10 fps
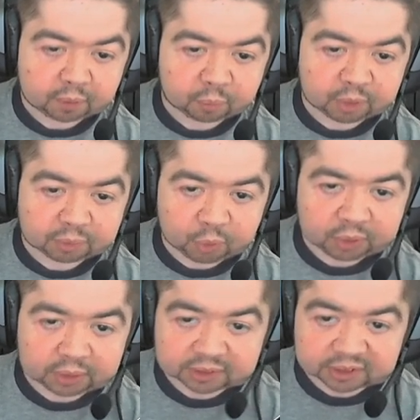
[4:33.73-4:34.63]
But the
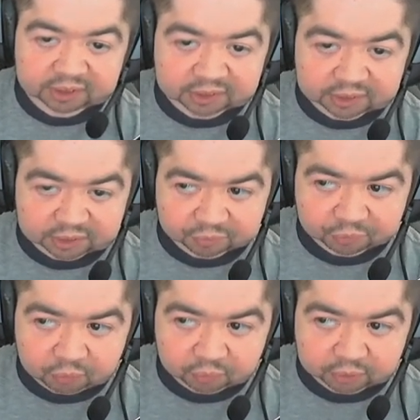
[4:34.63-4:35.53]
point is, this is the
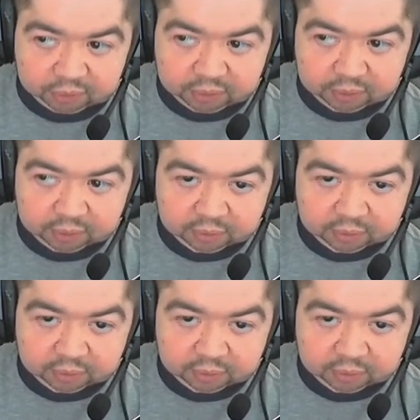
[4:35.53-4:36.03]
folder